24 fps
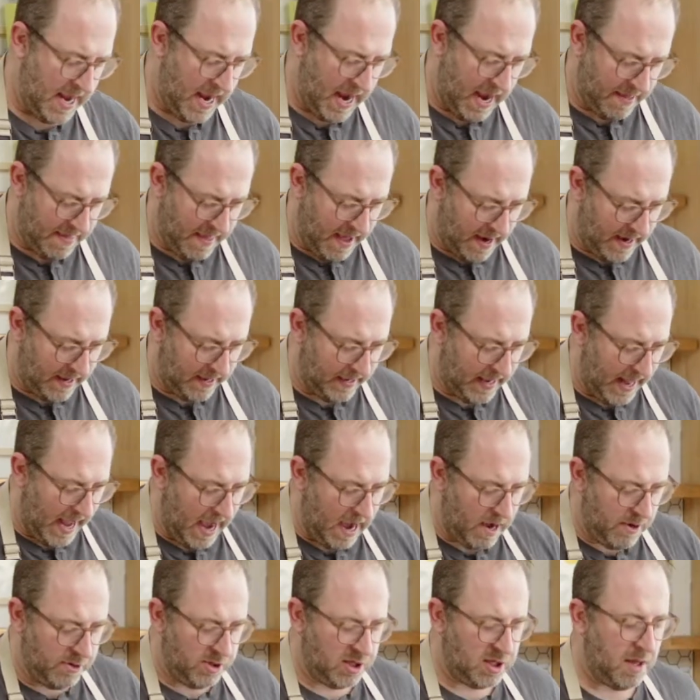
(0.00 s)
And that
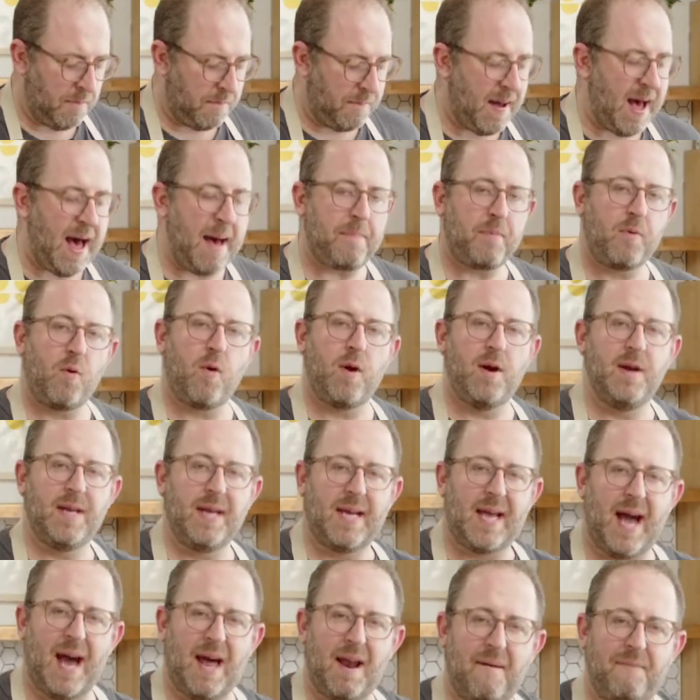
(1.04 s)
allows the popcorn to
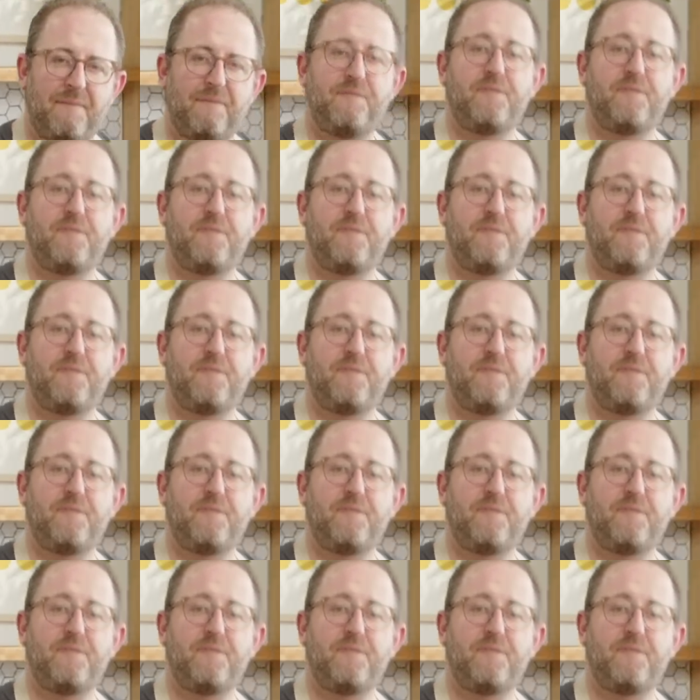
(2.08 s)
kind of